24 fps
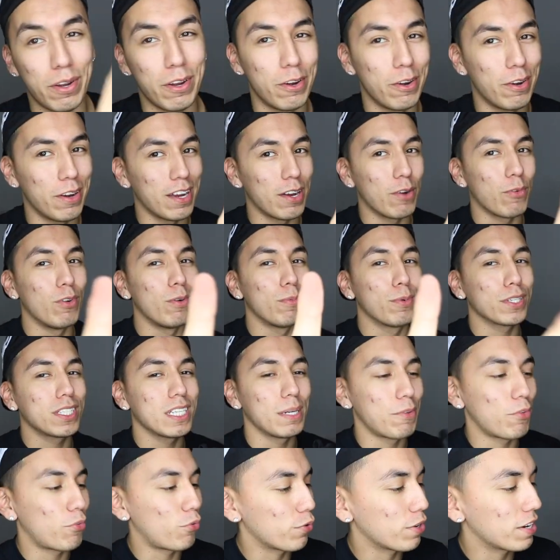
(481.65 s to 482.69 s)
wait, wait, and one more
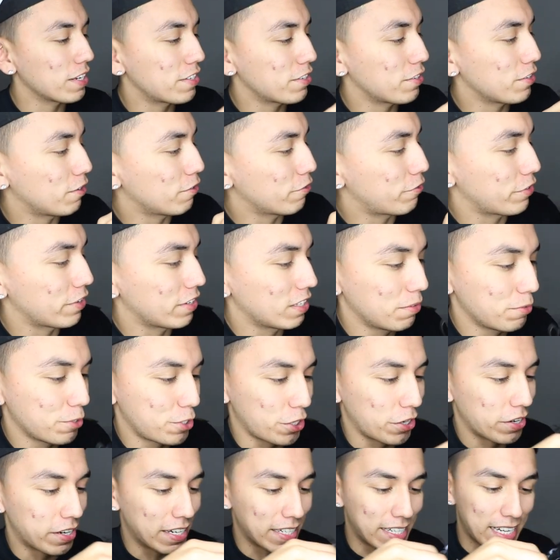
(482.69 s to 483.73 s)
time before we get to the long feet, let me
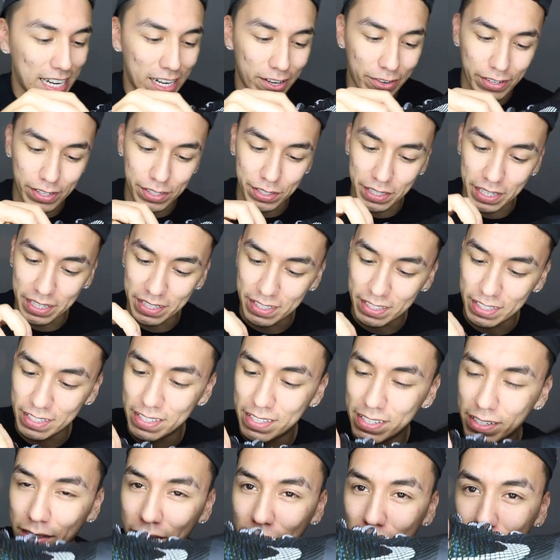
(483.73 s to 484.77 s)
show you guys how it unlaces
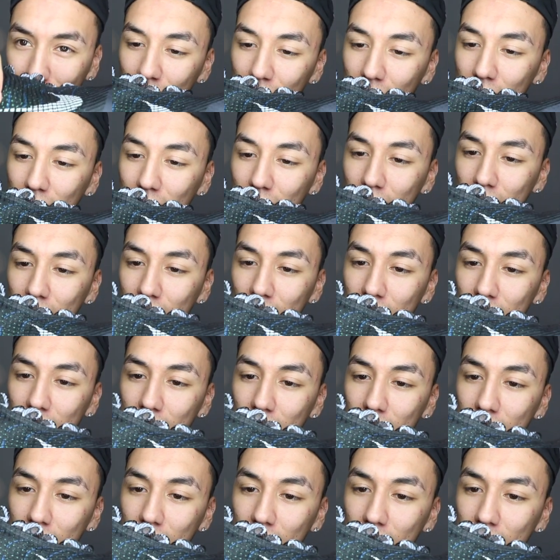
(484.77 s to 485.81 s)
itself.
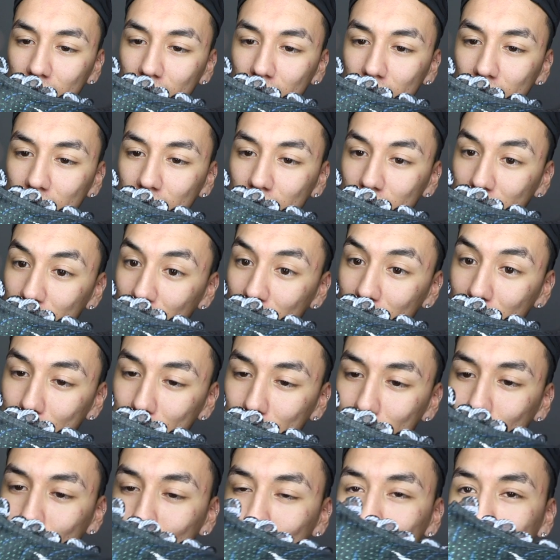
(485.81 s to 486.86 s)
It stops,
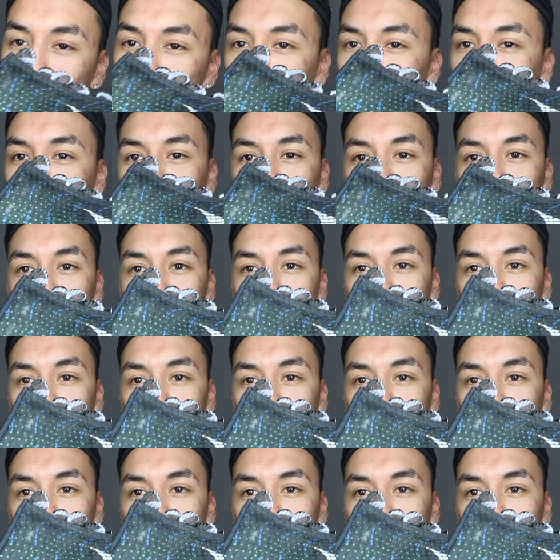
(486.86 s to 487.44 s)
oh, there it goes.